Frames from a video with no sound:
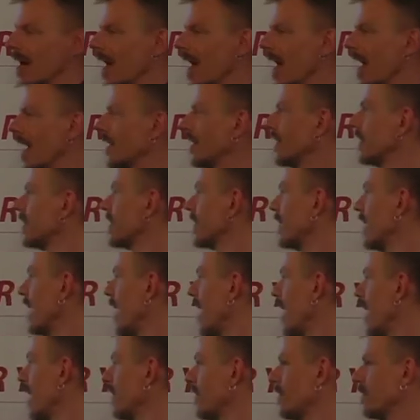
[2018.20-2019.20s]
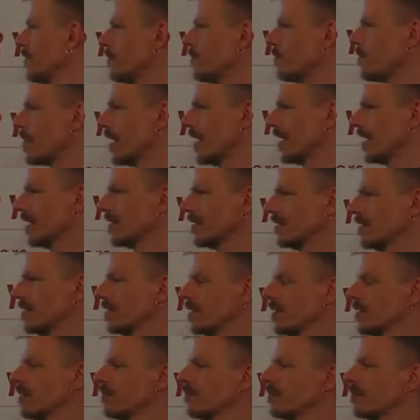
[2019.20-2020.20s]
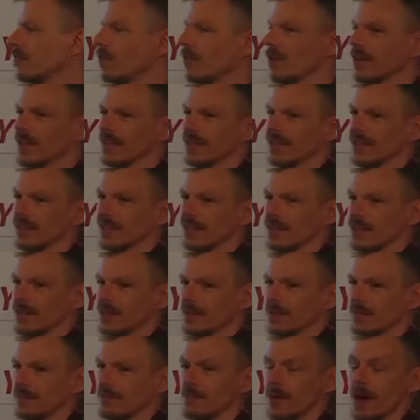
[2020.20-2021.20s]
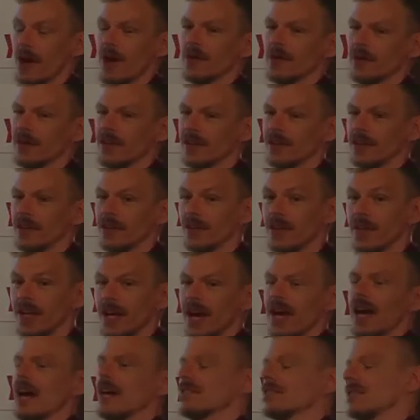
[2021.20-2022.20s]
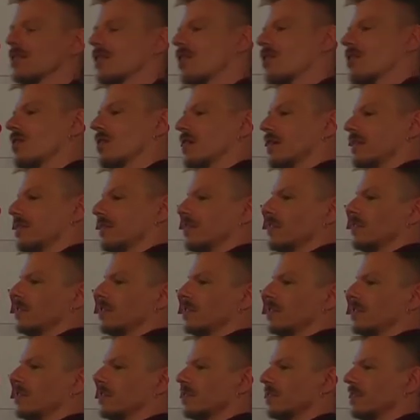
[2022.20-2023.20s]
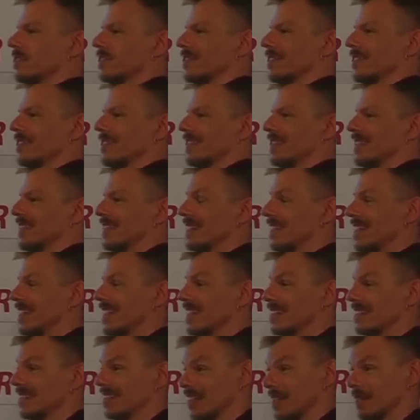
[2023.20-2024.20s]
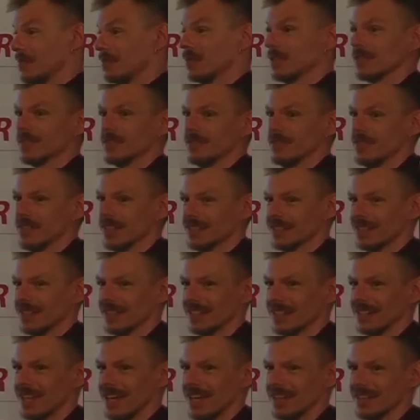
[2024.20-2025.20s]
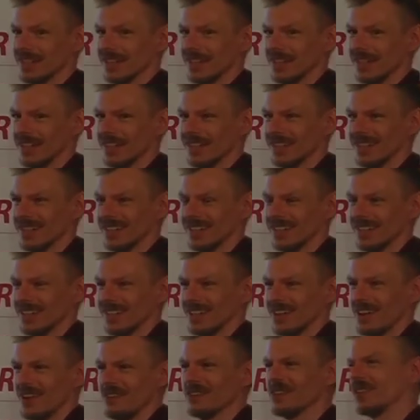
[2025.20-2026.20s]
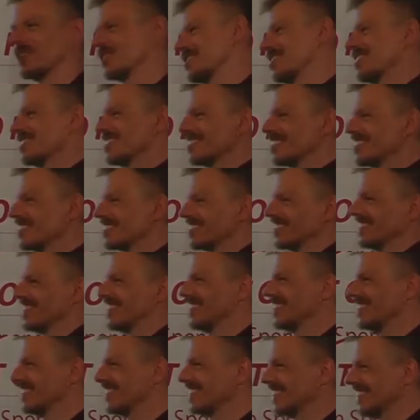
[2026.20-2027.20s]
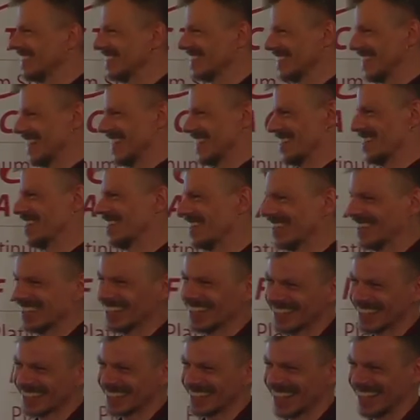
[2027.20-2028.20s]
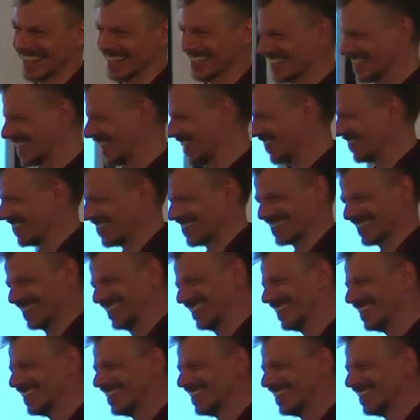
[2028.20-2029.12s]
And it can break the 4 gig barrier as long as you use ETS tables and things like that. Of course, you shouldn't use ETS tables